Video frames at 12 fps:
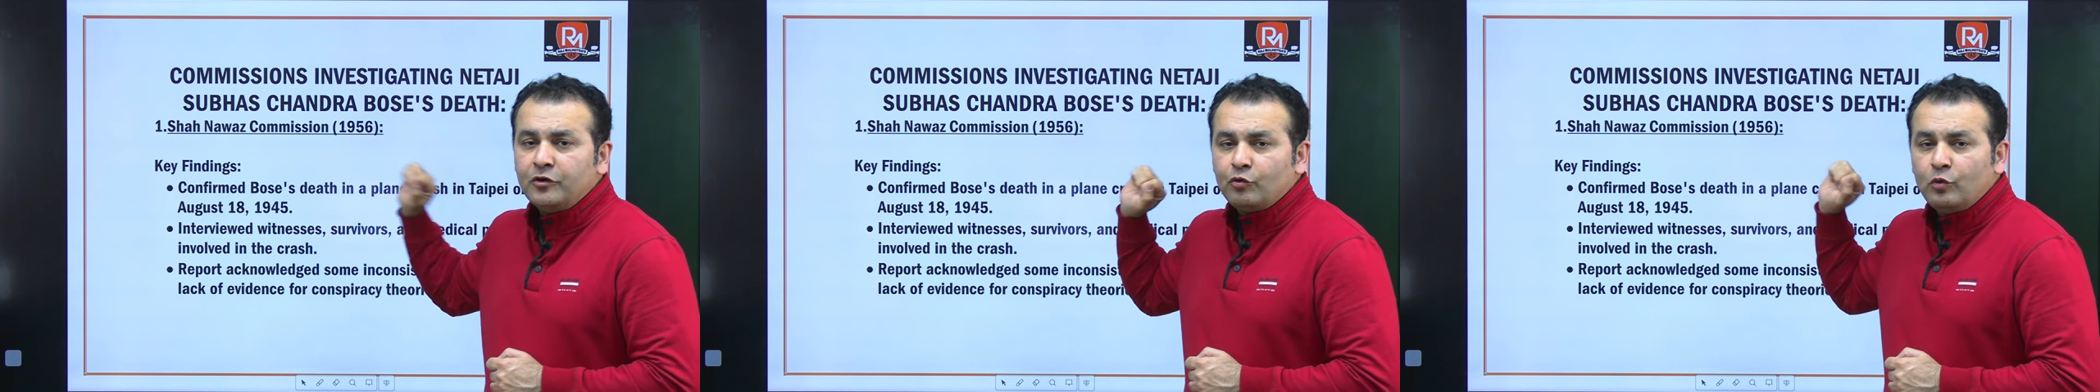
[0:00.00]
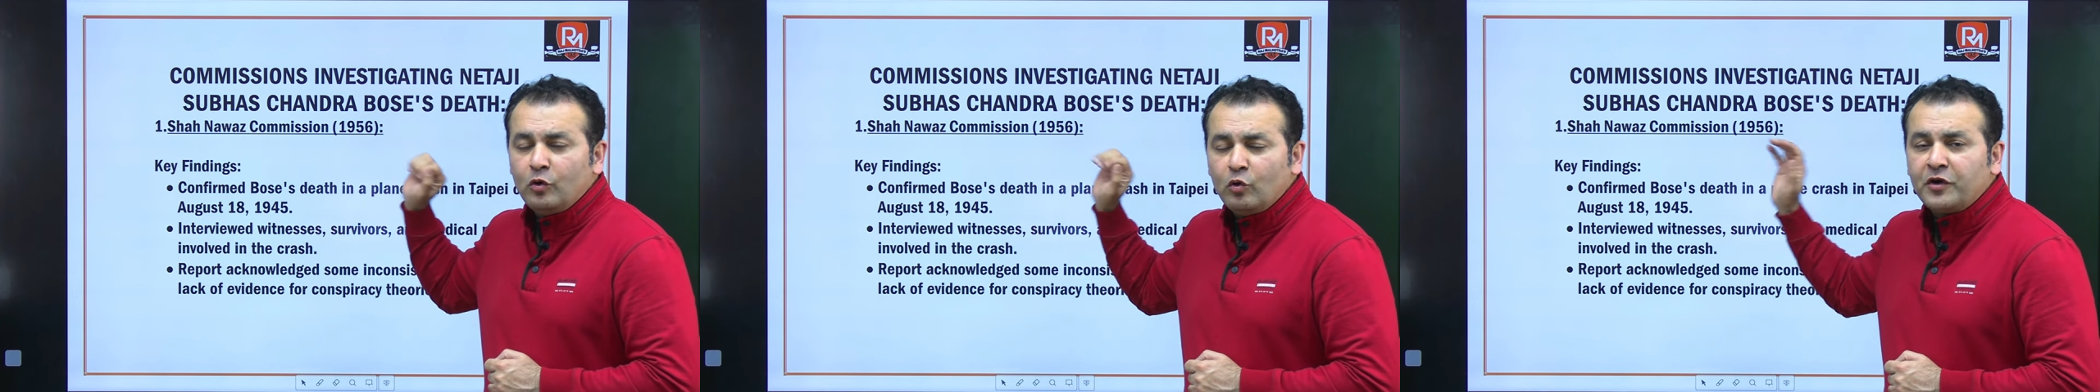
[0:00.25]

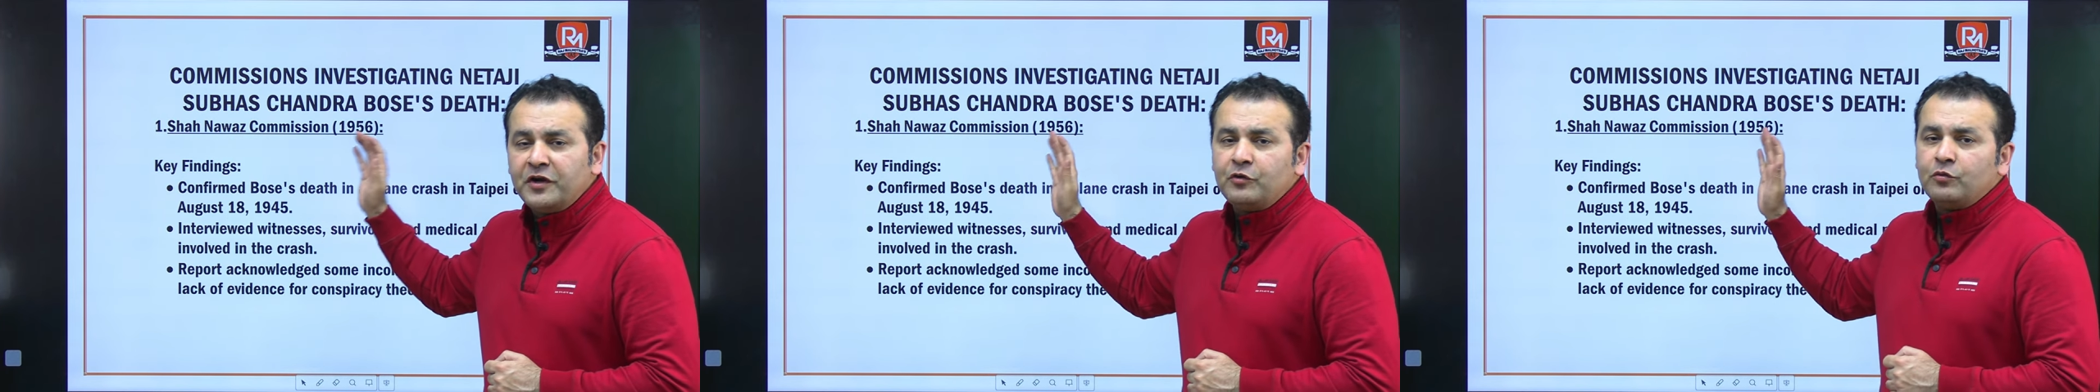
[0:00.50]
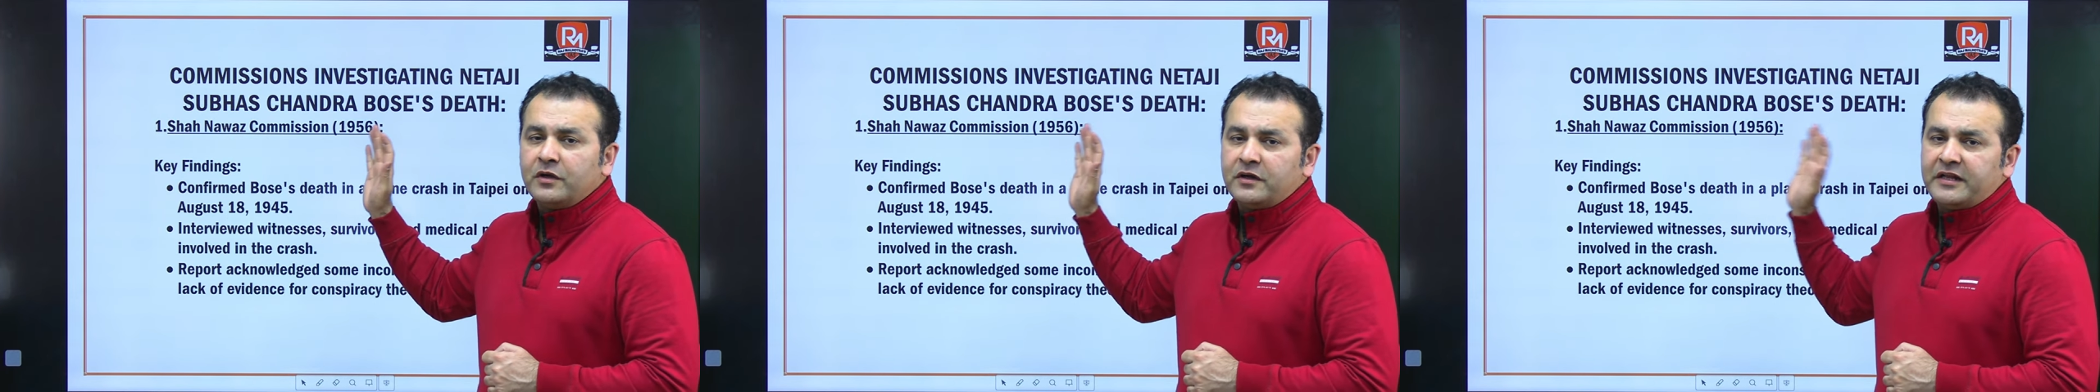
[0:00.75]
to look
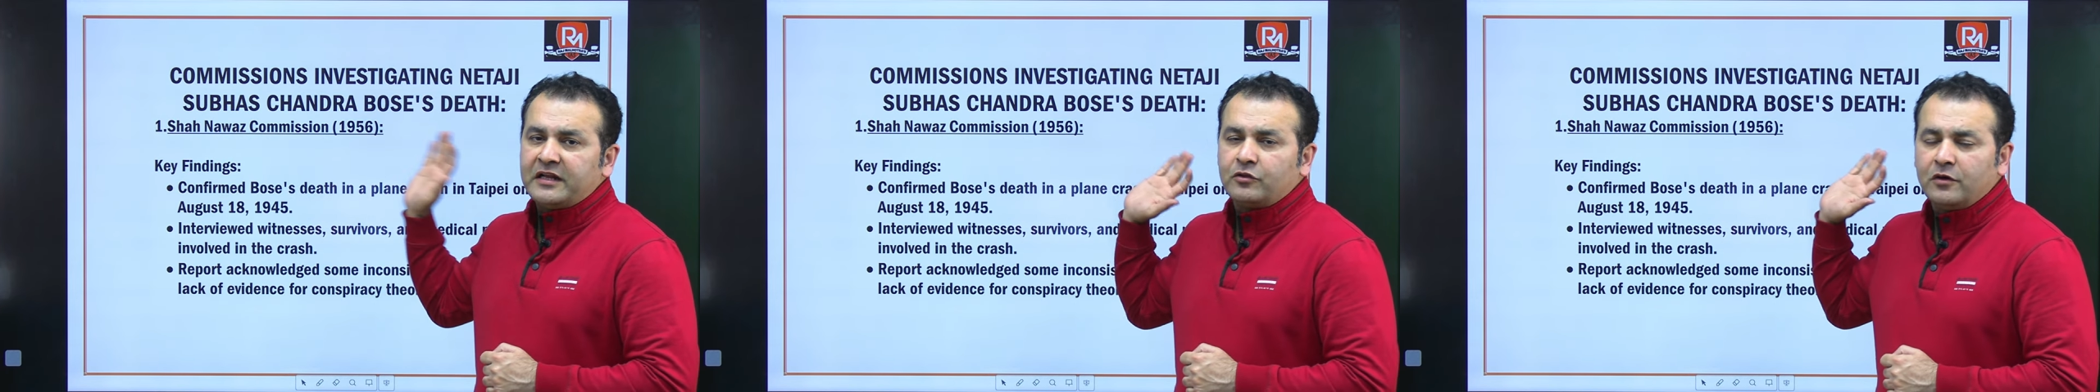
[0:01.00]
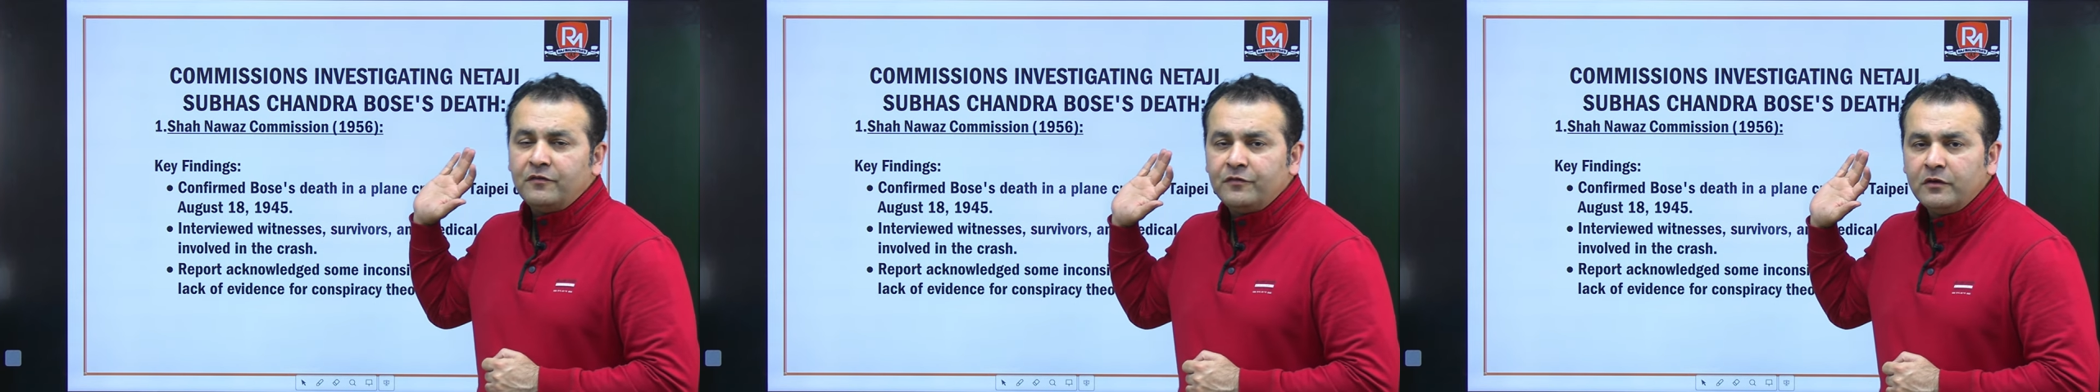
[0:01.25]
into the
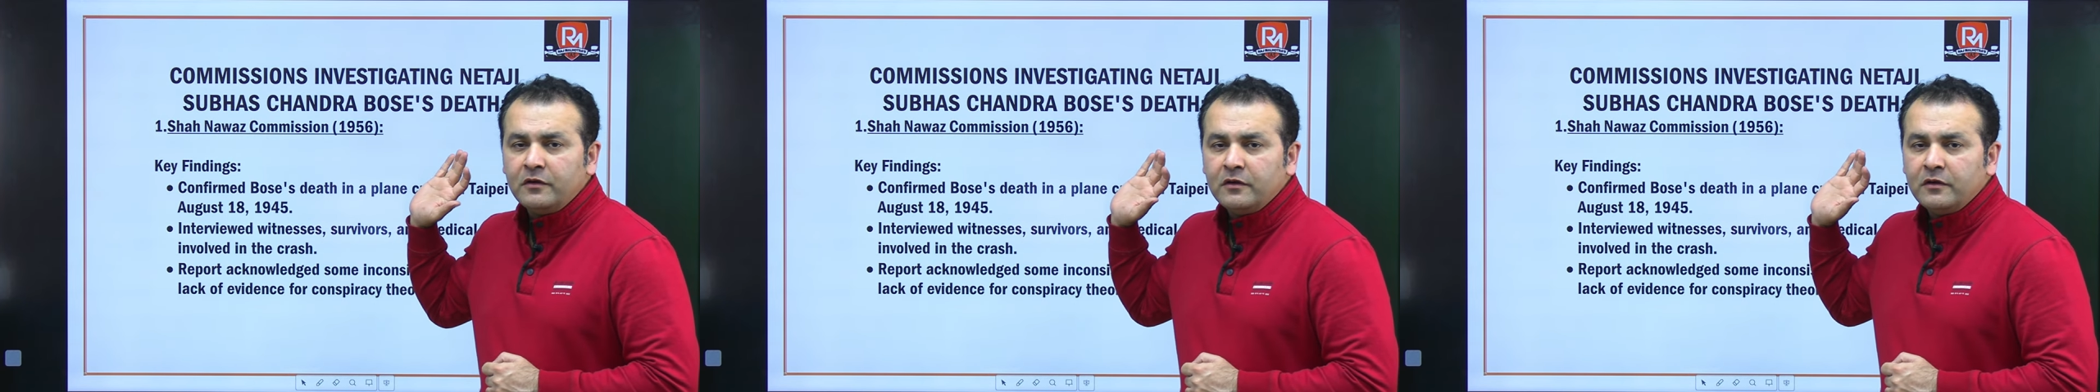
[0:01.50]
death of